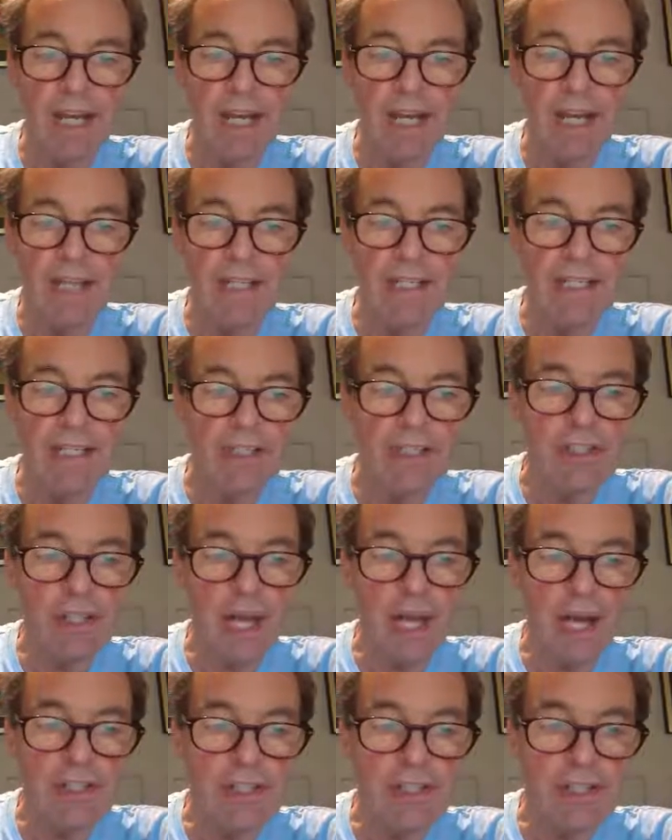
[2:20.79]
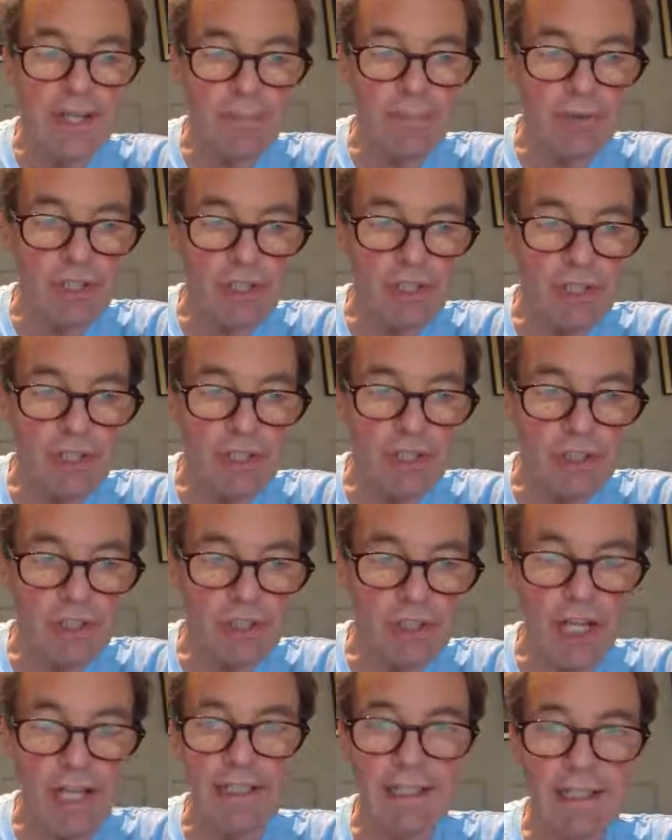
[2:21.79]
and dips
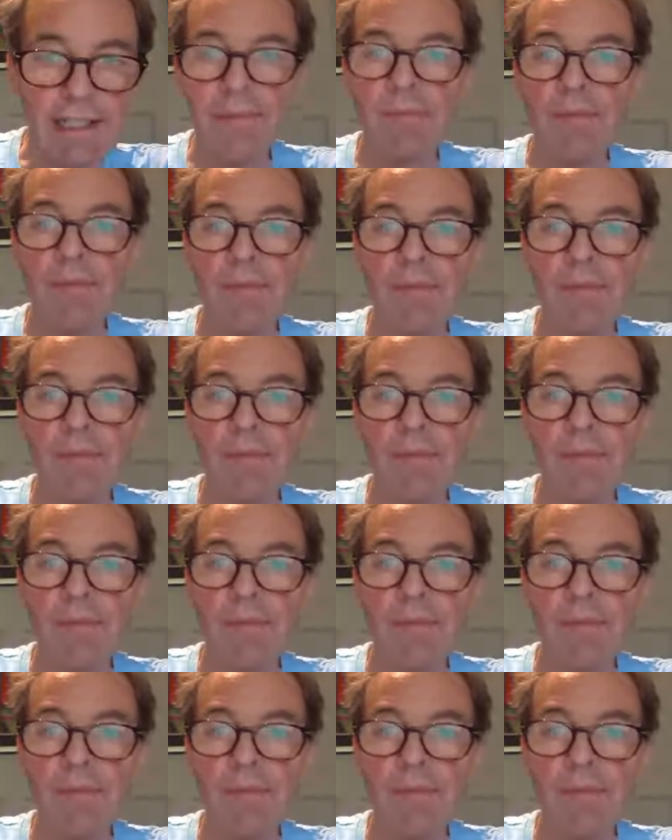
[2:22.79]
slightly.